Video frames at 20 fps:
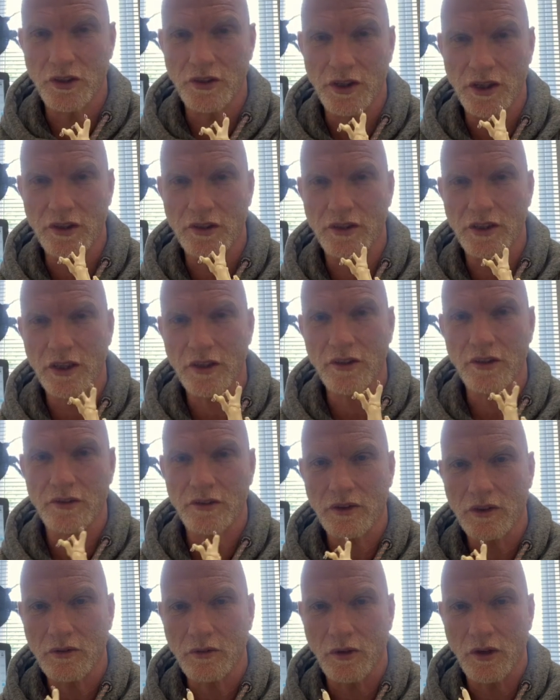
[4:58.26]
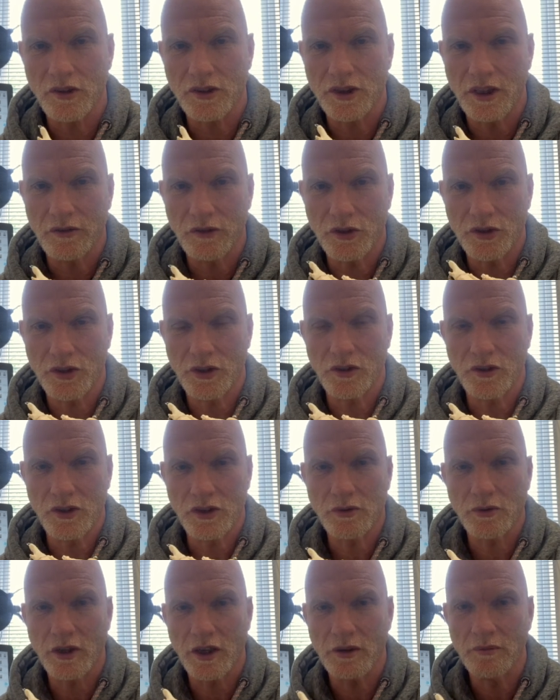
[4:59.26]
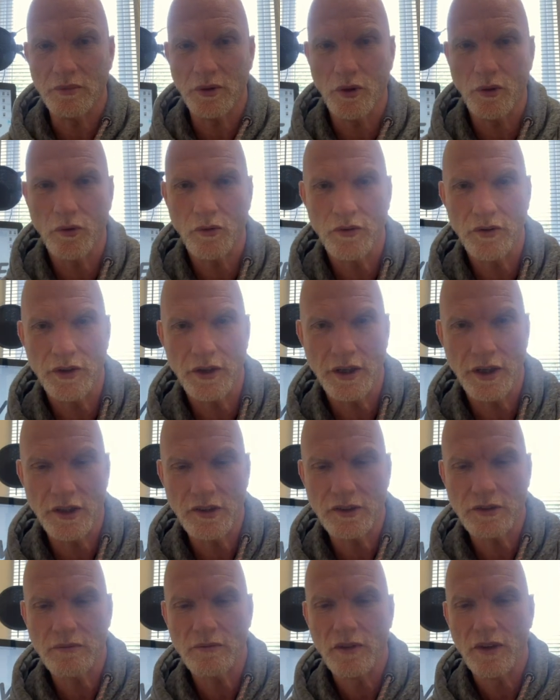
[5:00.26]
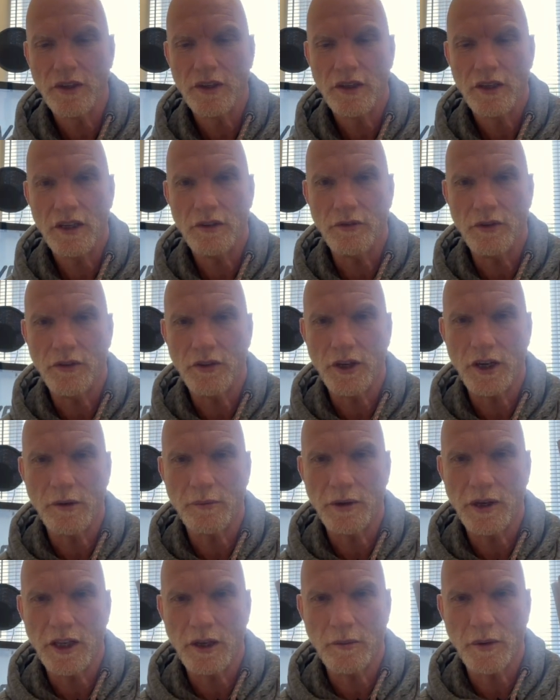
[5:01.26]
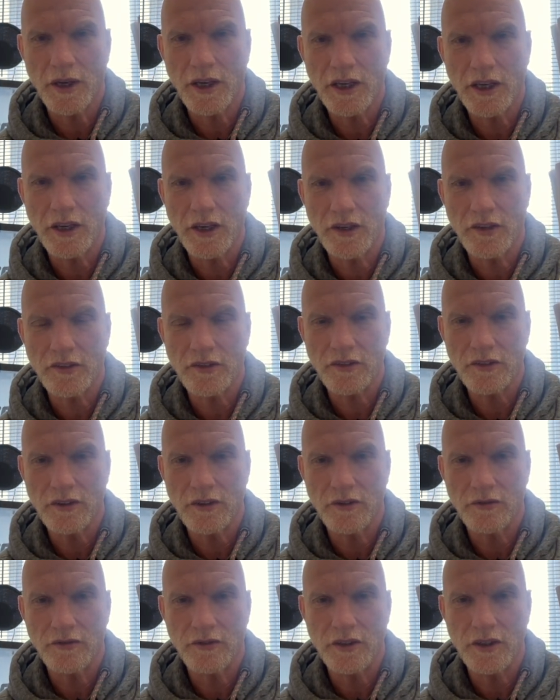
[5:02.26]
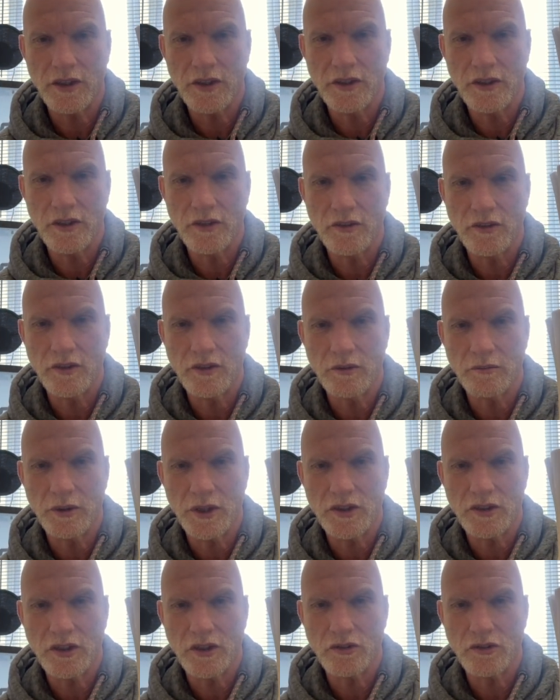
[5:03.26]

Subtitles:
the other quality of a shoe that's quite important is, if you think about the mechanics of the big toe